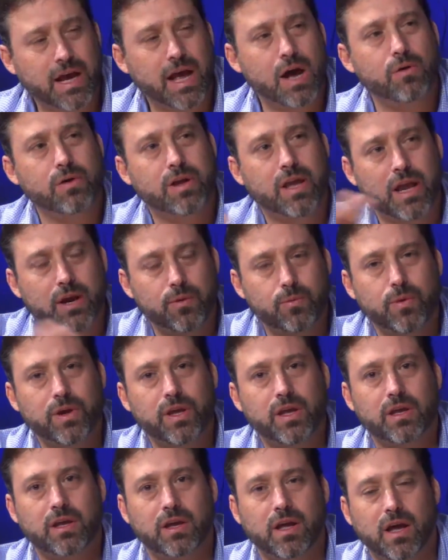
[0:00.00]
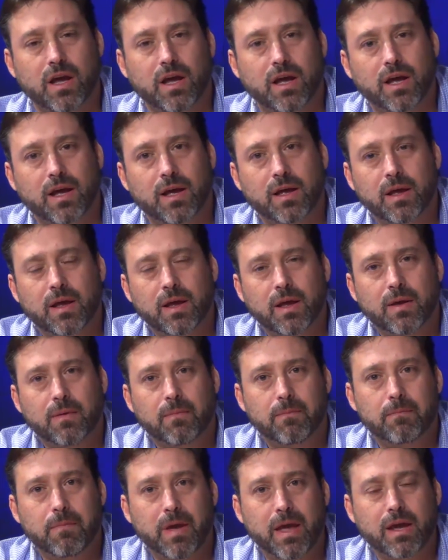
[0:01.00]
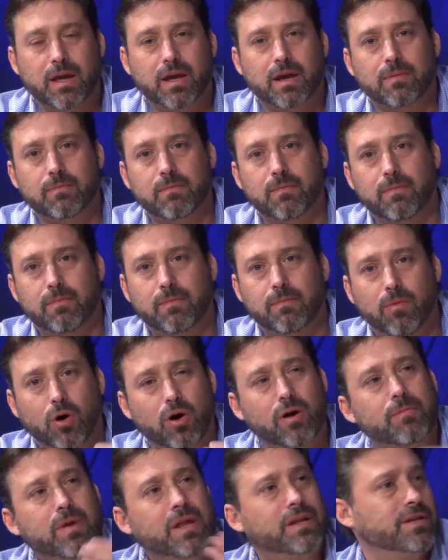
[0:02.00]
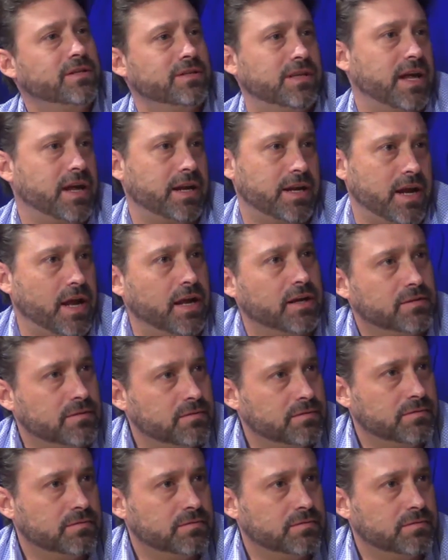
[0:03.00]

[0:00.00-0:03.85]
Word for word: uh, how can we uh, make more meetings like that,